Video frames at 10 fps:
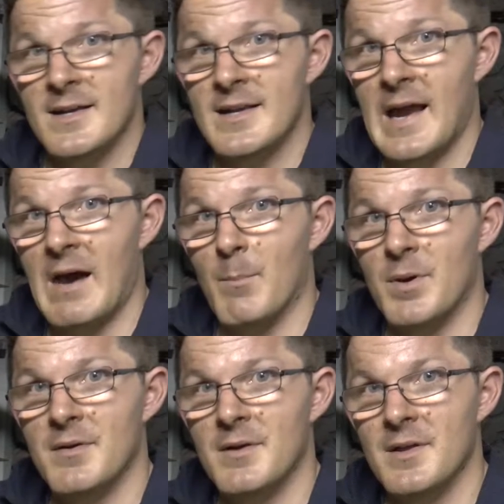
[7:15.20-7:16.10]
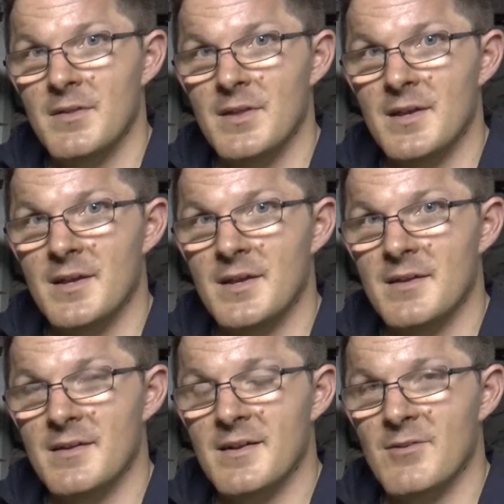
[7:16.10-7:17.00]
cup
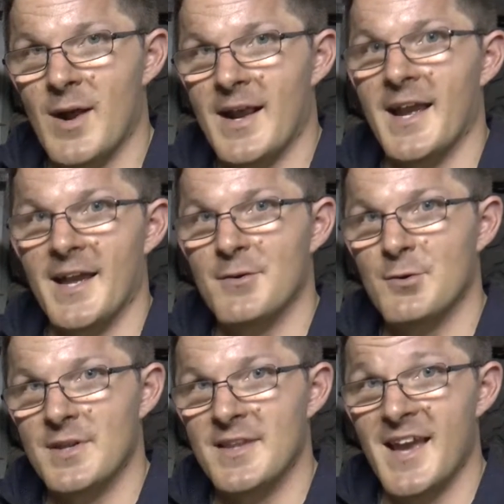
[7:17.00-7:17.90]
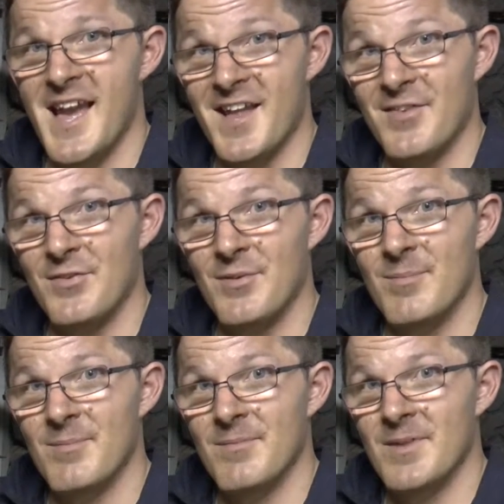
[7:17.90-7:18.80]
the crank handle in their hands,
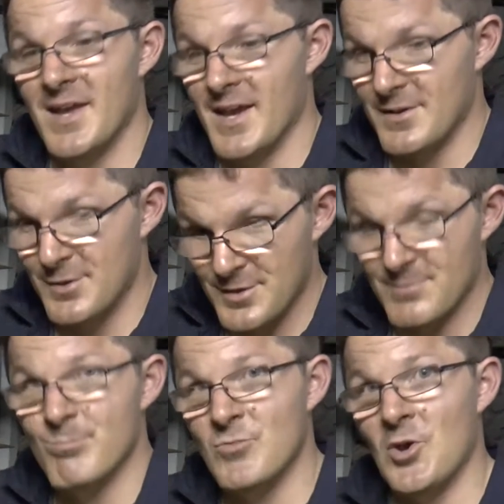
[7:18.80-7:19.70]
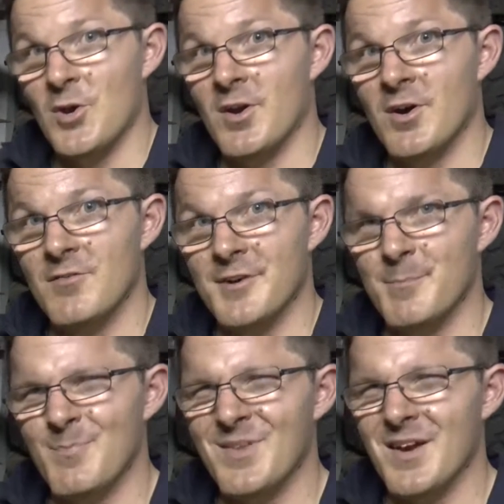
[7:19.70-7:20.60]
and you can turn it over.
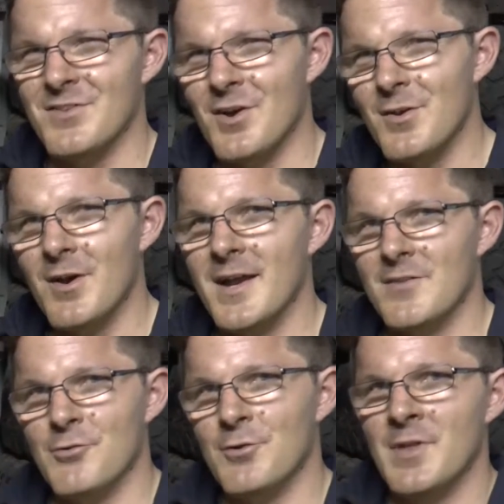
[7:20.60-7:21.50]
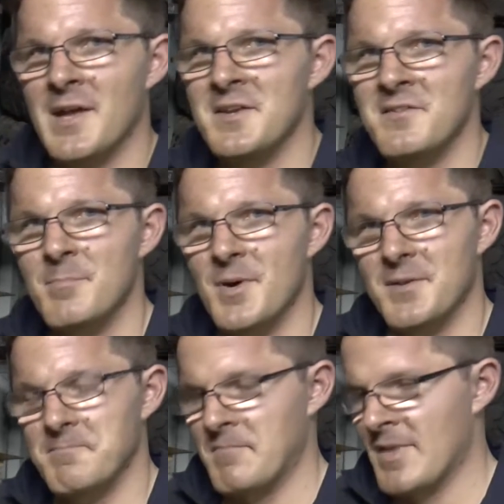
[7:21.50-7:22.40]
I don't know how true that is,
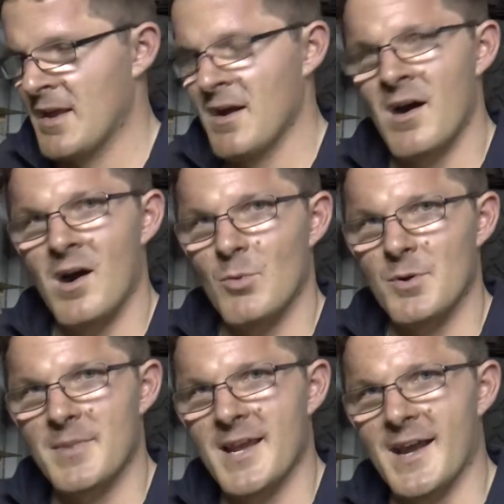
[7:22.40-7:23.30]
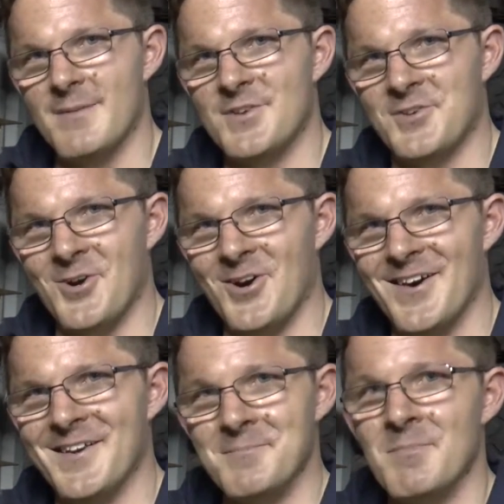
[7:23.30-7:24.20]
but I wouldn't be game to
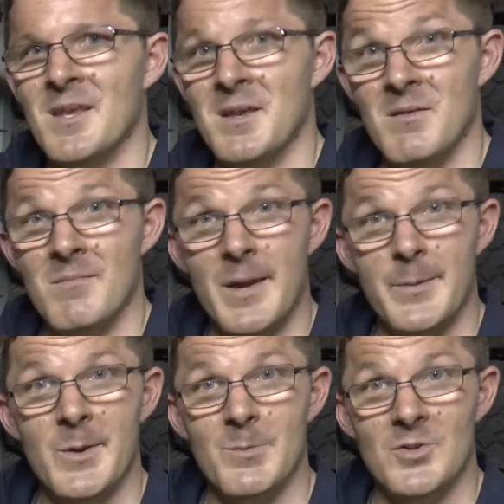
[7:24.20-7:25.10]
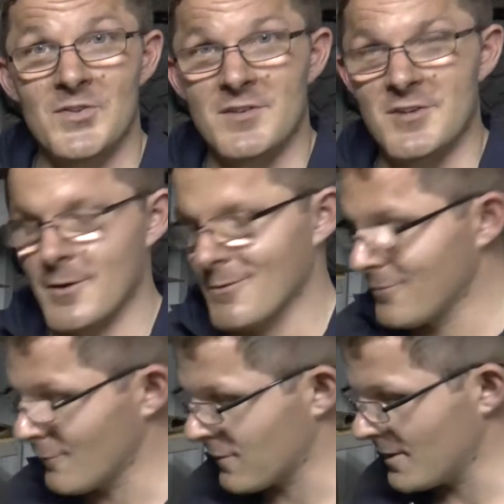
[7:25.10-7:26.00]
try it. Maybe I'm not such a
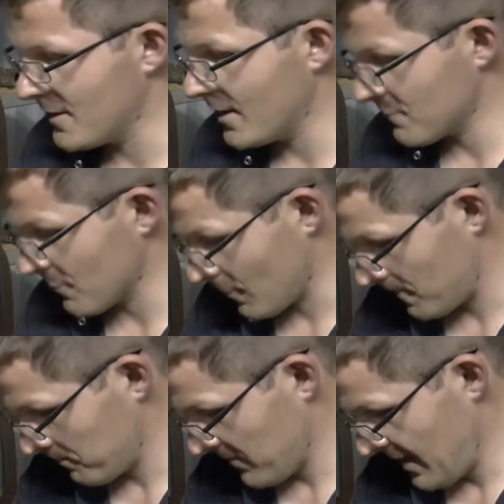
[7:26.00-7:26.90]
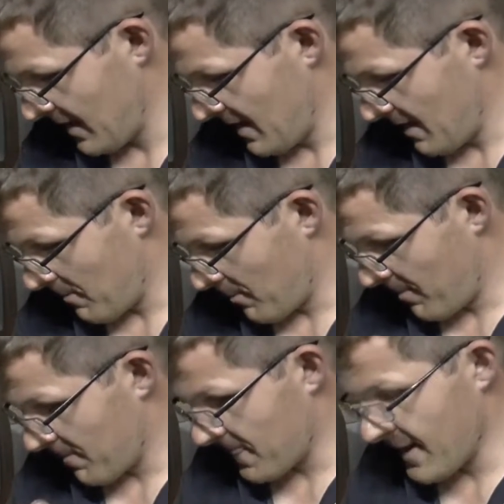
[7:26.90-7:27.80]
helpful friend after all.
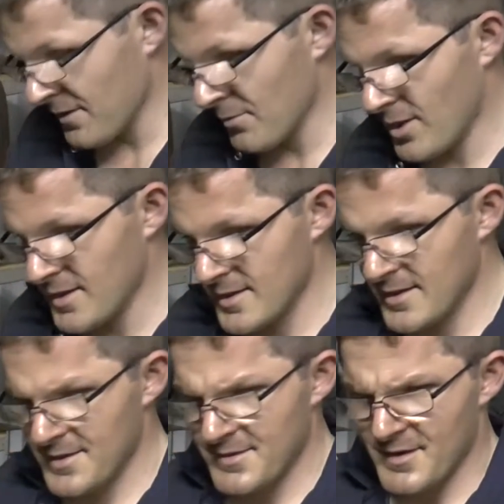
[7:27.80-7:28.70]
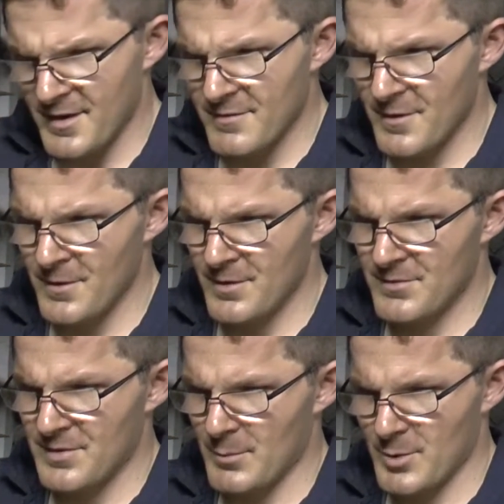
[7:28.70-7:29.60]
The other one is I've
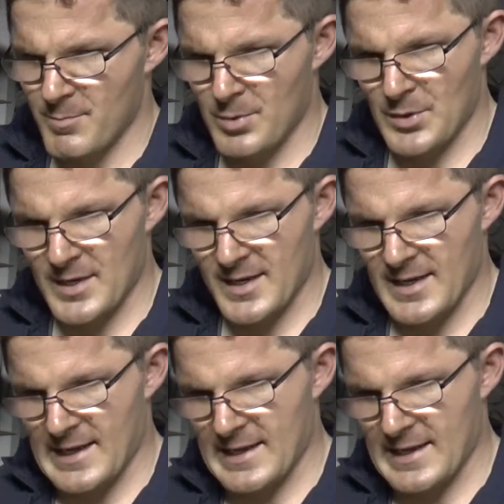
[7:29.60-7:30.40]
heard someone putting